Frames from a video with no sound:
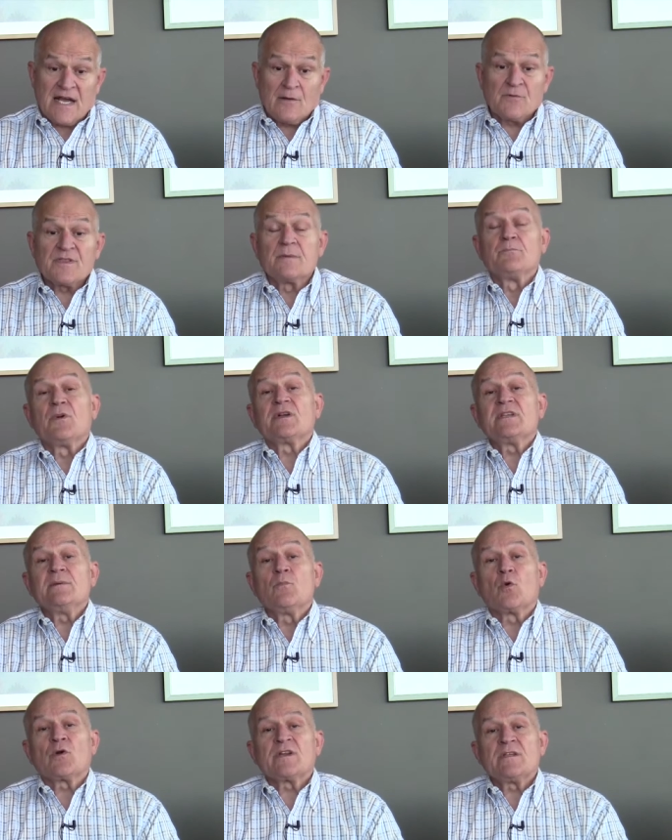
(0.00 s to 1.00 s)
Guy with the Monday
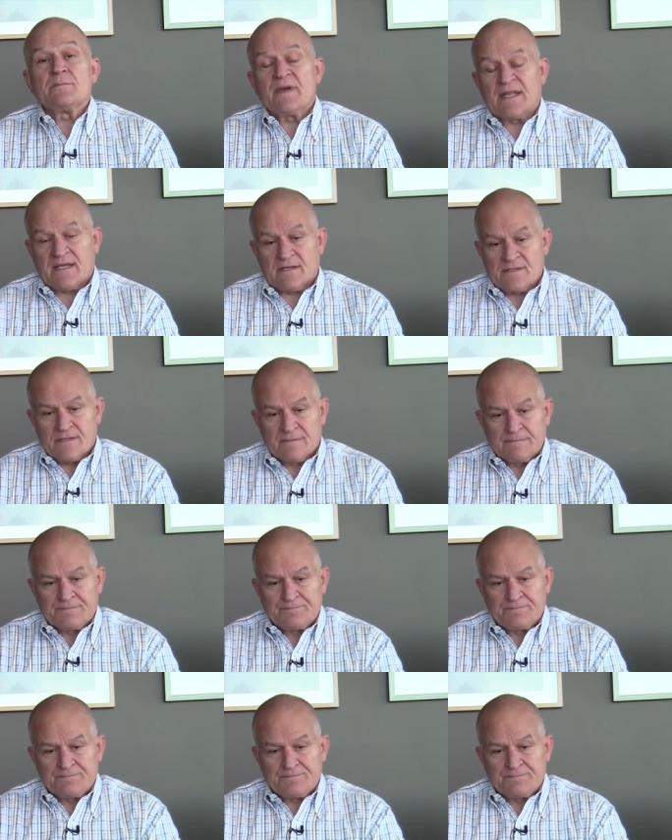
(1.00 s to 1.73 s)
Morning Minute.